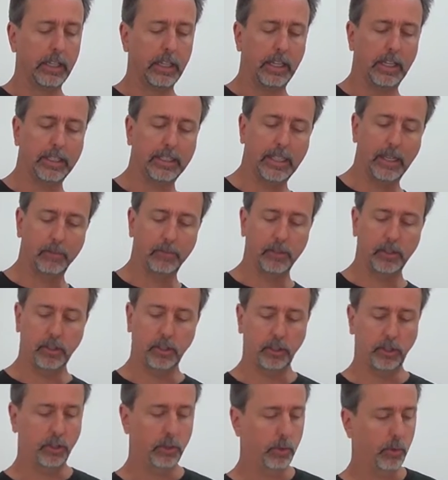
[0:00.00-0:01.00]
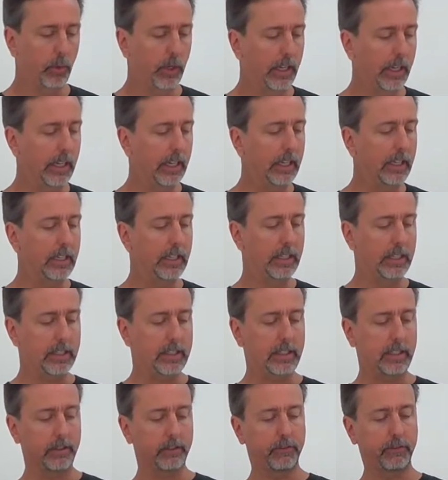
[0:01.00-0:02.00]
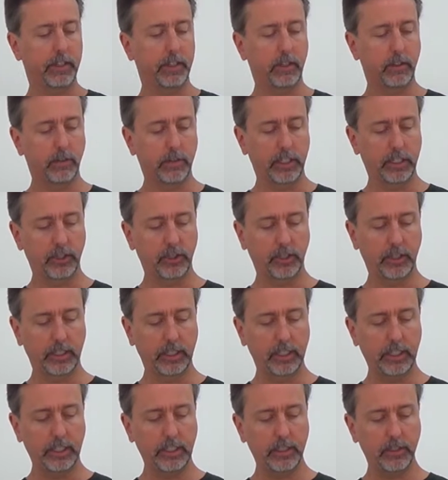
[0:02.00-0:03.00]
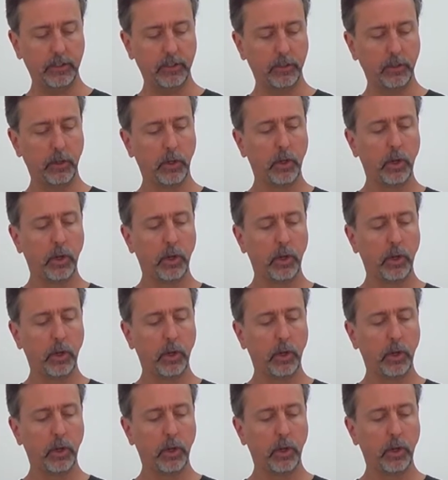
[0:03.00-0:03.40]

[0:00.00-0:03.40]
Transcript: attempts to do in this configuration here,